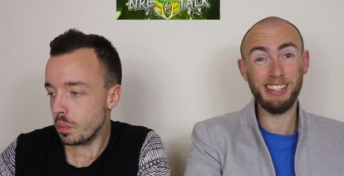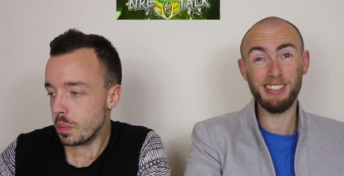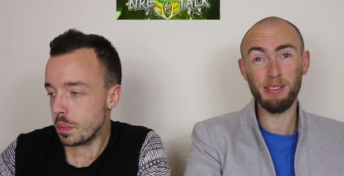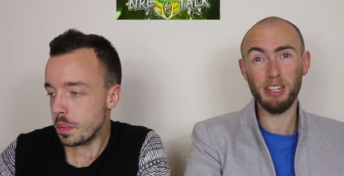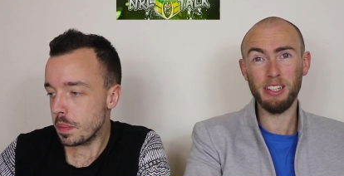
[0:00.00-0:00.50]

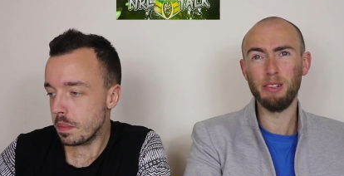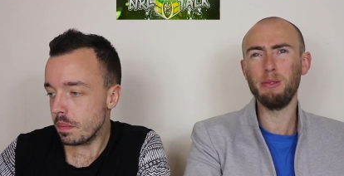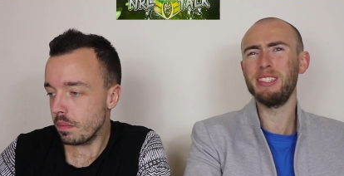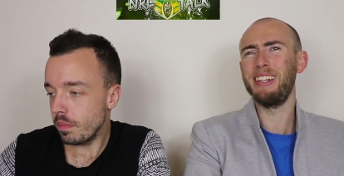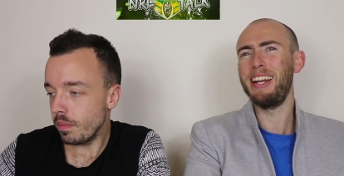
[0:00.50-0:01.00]
Speaker 1: easy one.
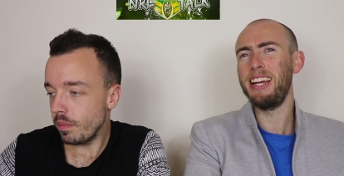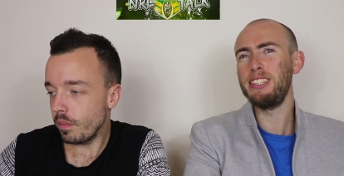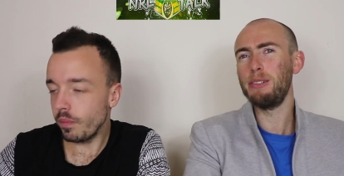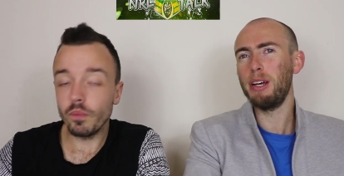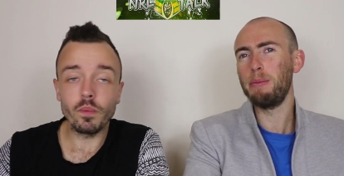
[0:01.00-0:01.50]
Or it wasn't an
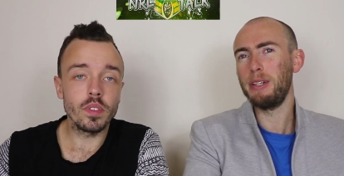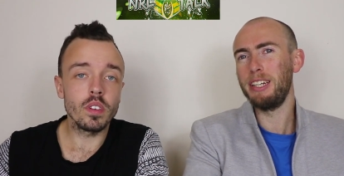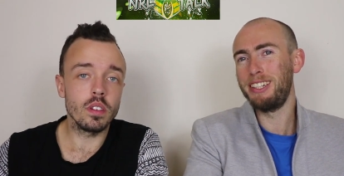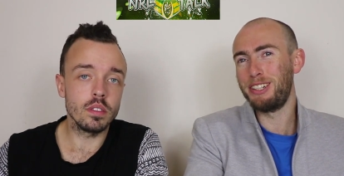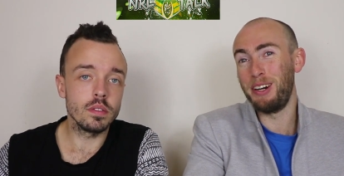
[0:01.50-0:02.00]
easy one, but
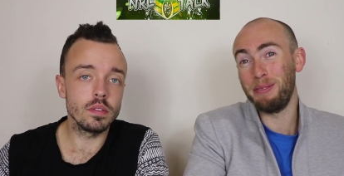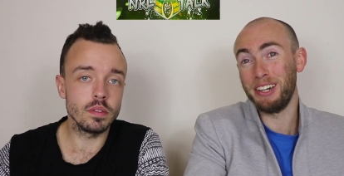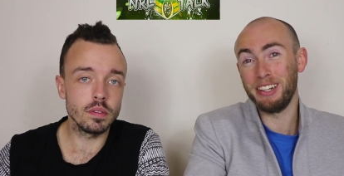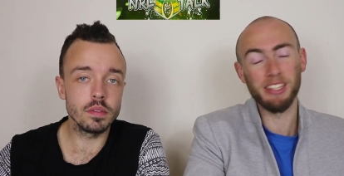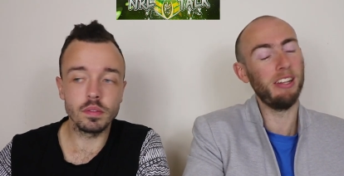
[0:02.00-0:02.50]
he dropped
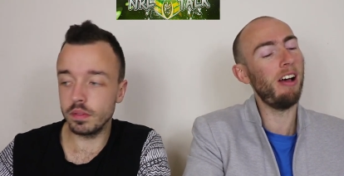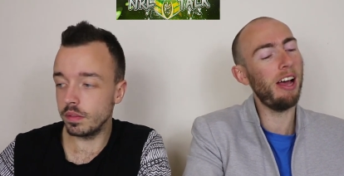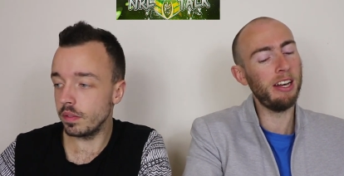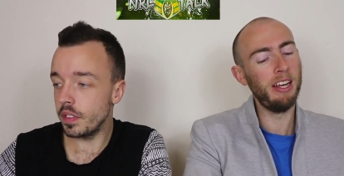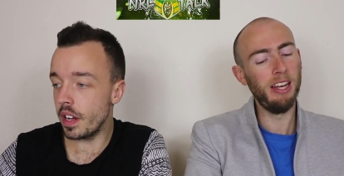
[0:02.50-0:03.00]
one on the
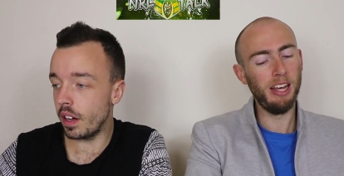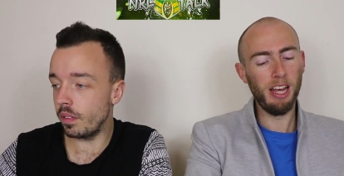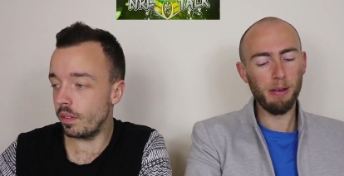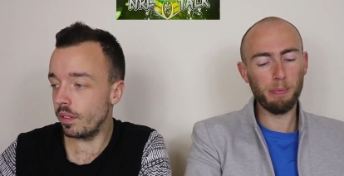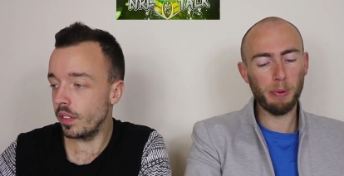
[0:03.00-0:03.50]
line.
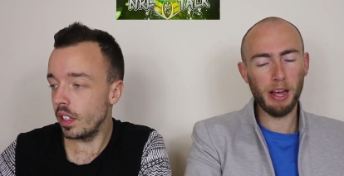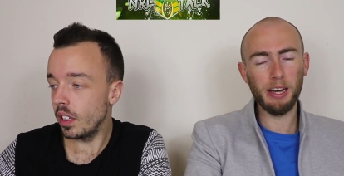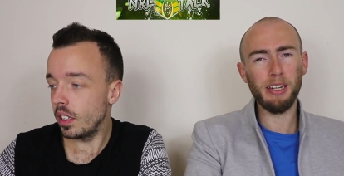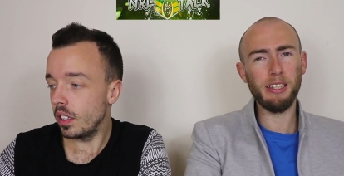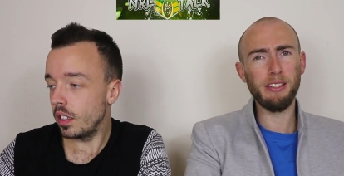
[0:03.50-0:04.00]
Yeah.
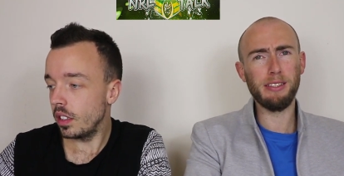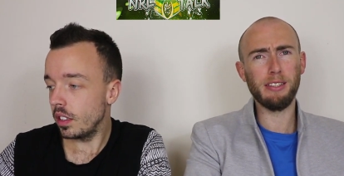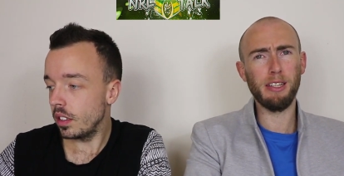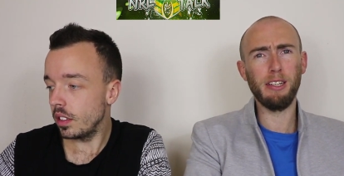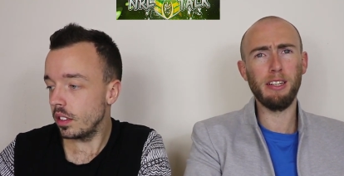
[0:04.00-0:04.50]
But
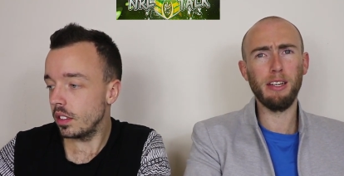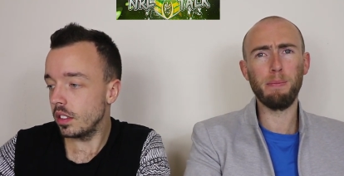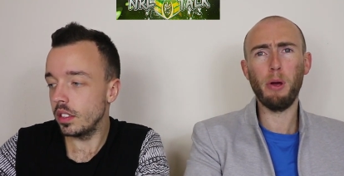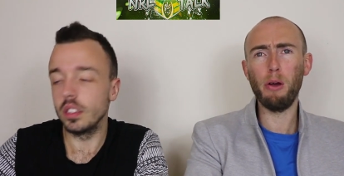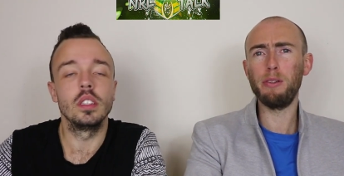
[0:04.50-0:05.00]
he's a,
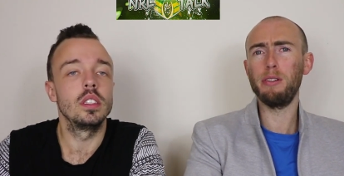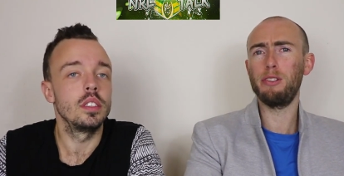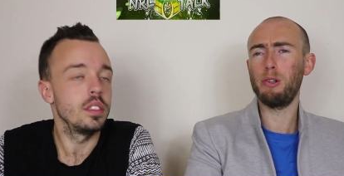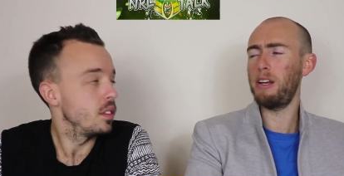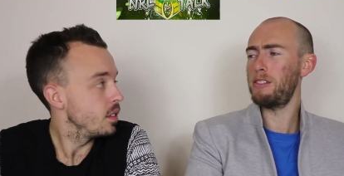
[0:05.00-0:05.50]
a
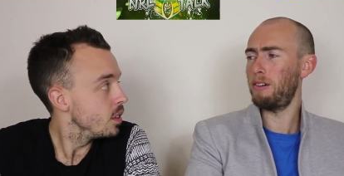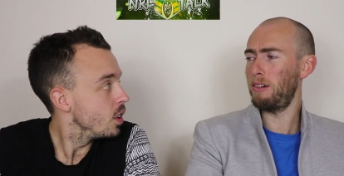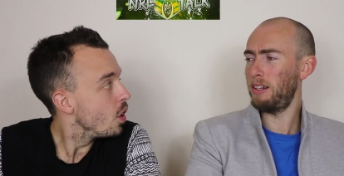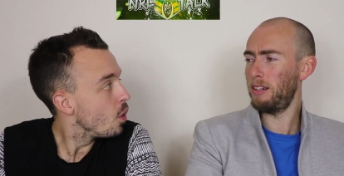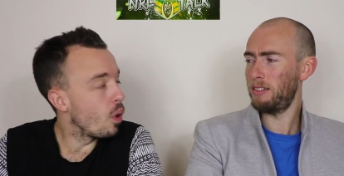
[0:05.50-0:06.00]
potent try
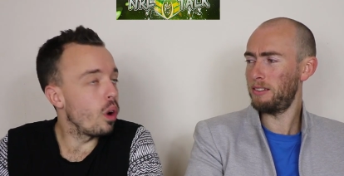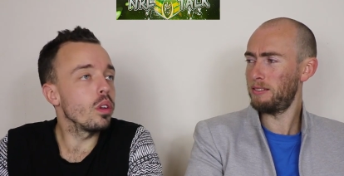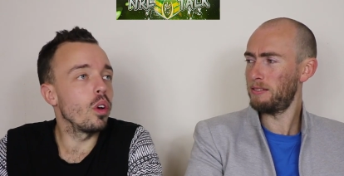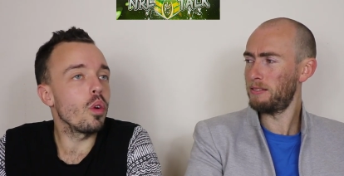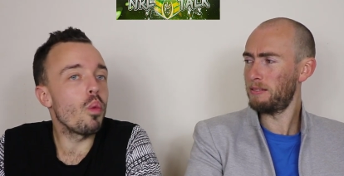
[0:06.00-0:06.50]
scorer.
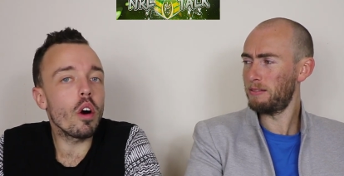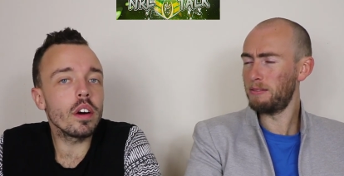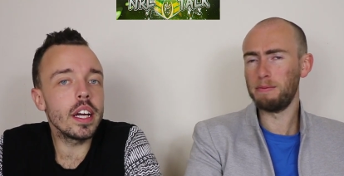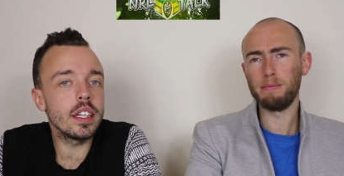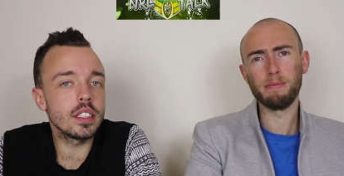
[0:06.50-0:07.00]
Speaker 2: Well, look,
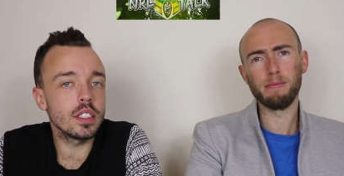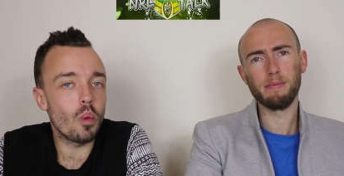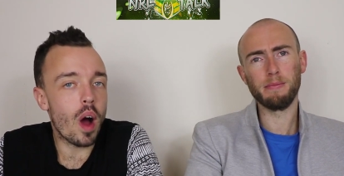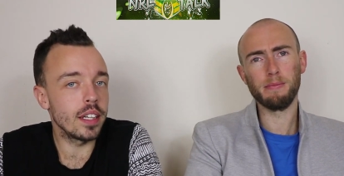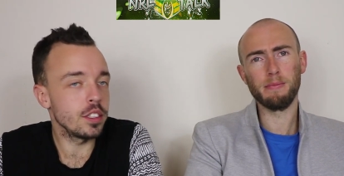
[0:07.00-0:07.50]
Warriors
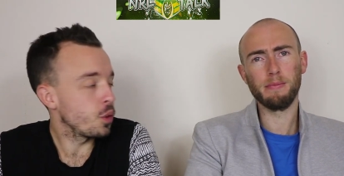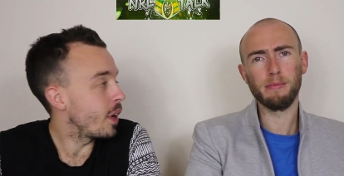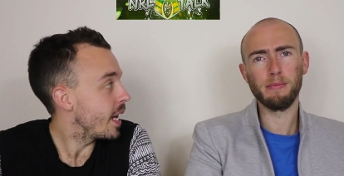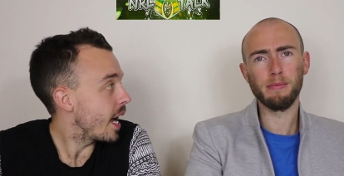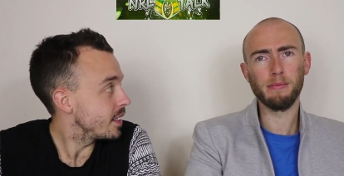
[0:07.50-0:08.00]
won
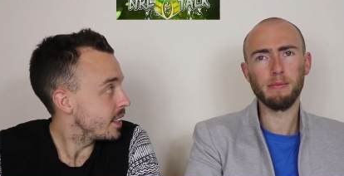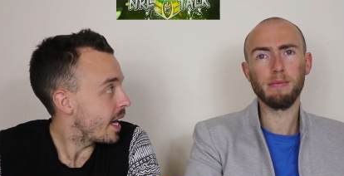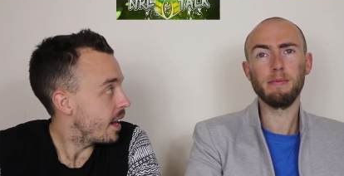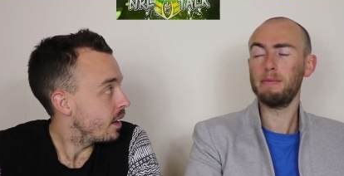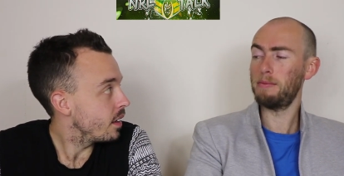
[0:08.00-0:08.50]
twenty-eight to
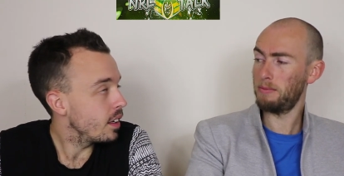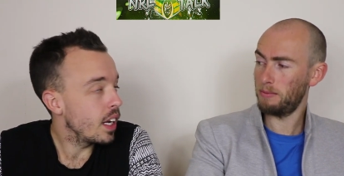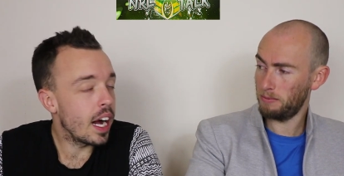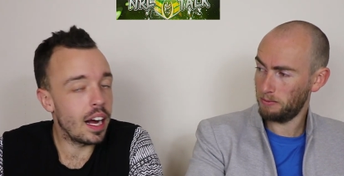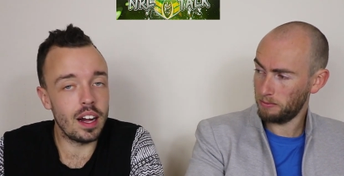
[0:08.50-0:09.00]
ten.
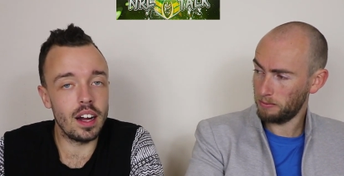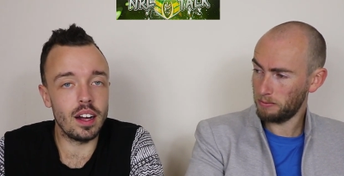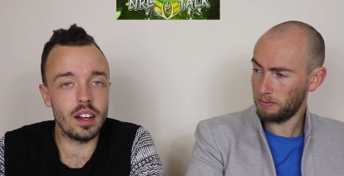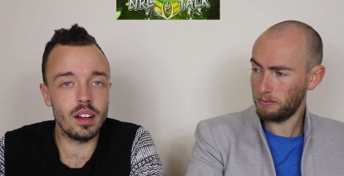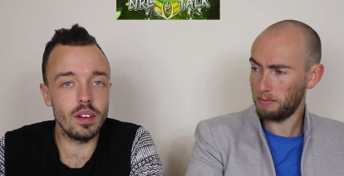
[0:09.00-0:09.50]

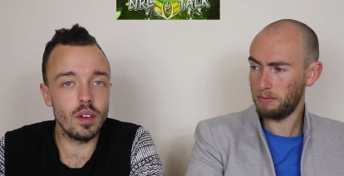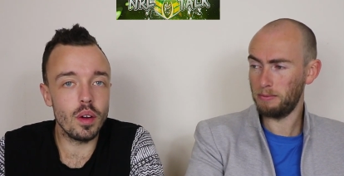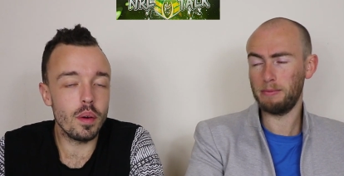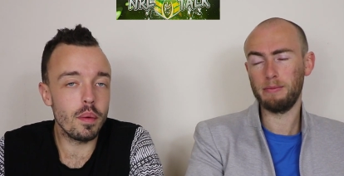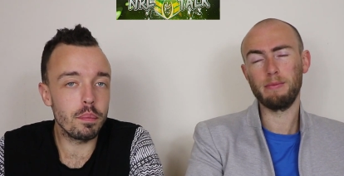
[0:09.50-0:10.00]
Uh...
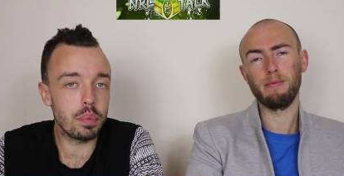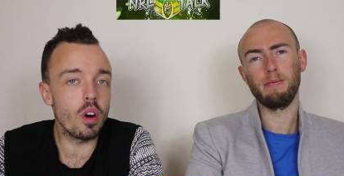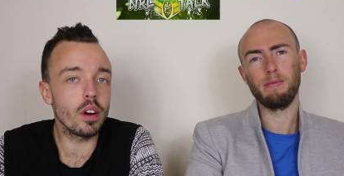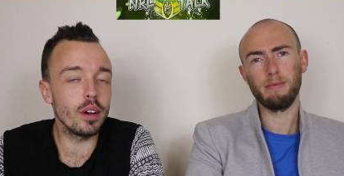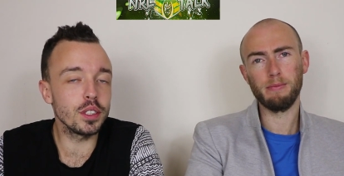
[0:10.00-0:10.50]

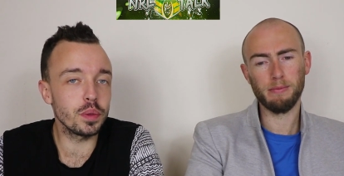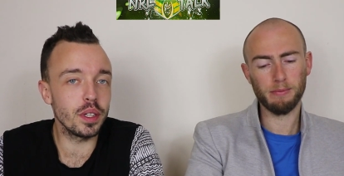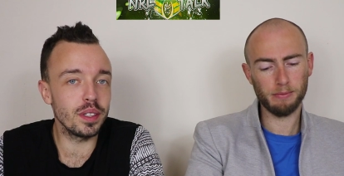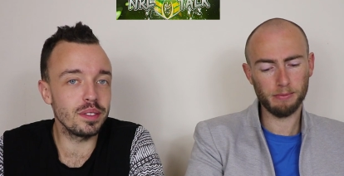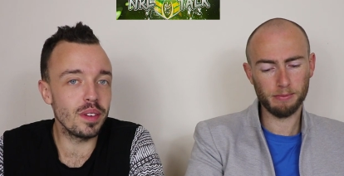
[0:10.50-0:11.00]
Broncos
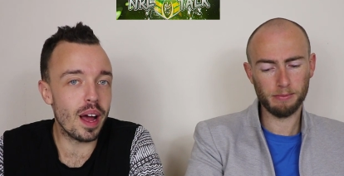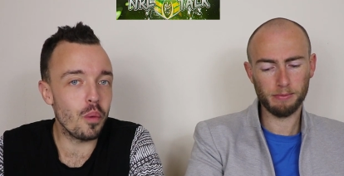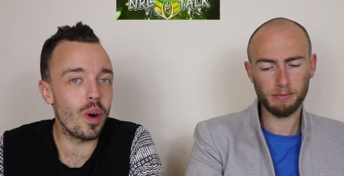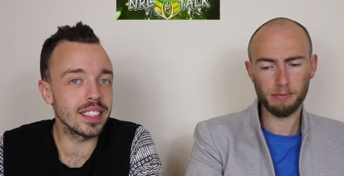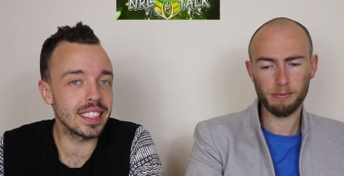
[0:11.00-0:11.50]
were
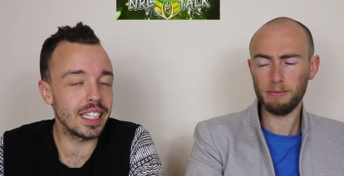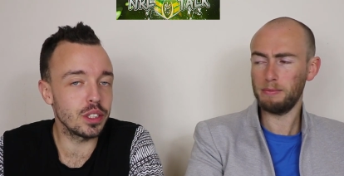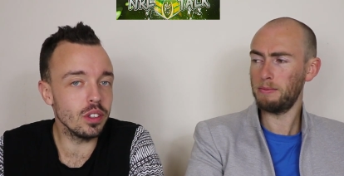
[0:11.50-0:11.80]
at one stage